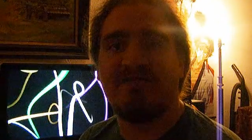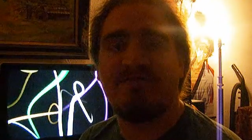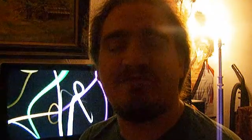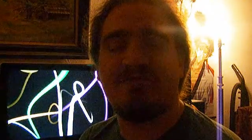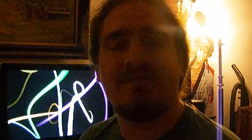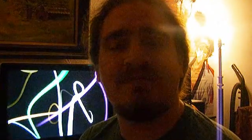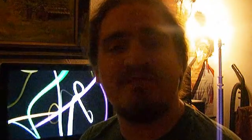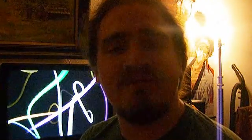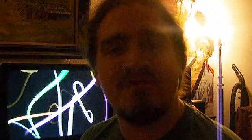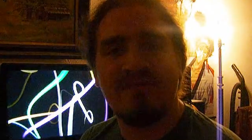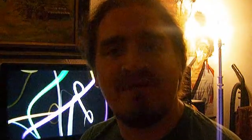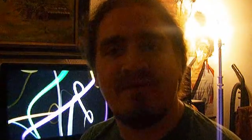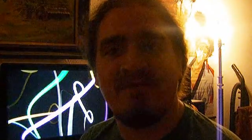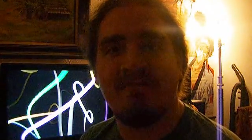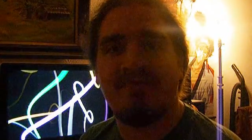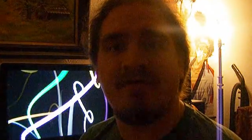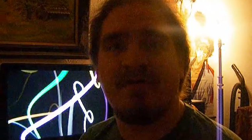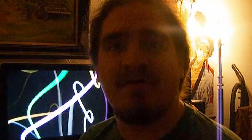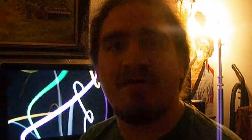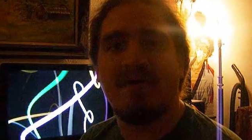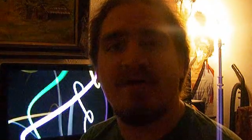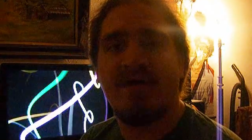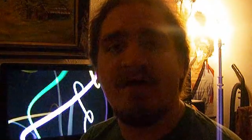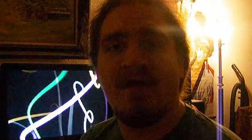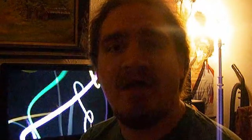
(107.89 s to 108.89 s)
but remember,
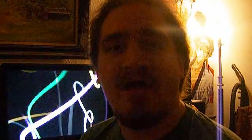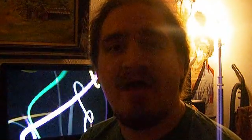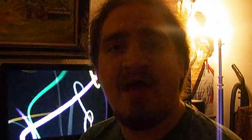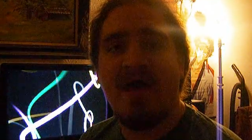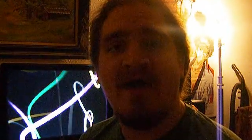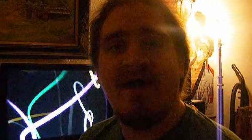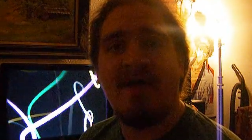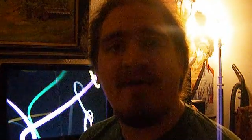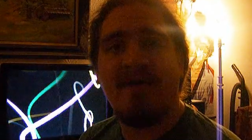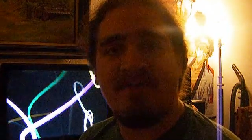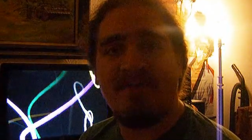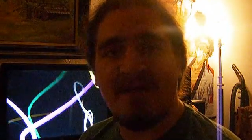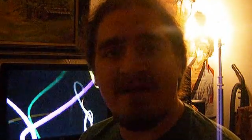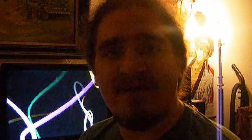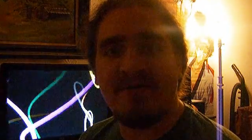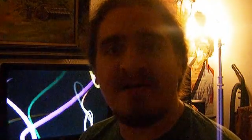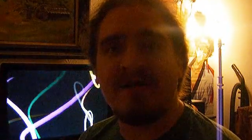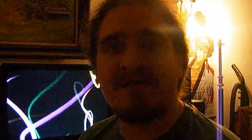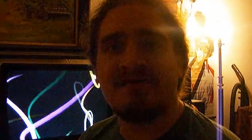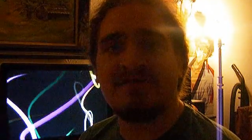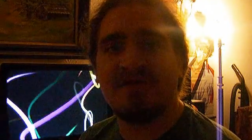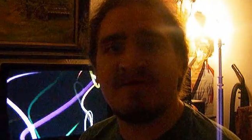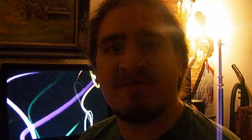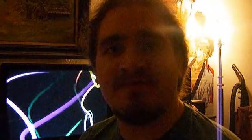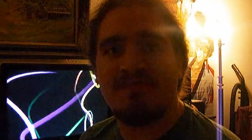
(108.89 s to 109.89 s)

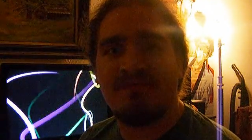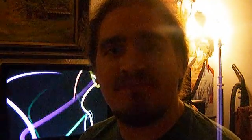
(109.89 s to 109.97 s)
fairies are...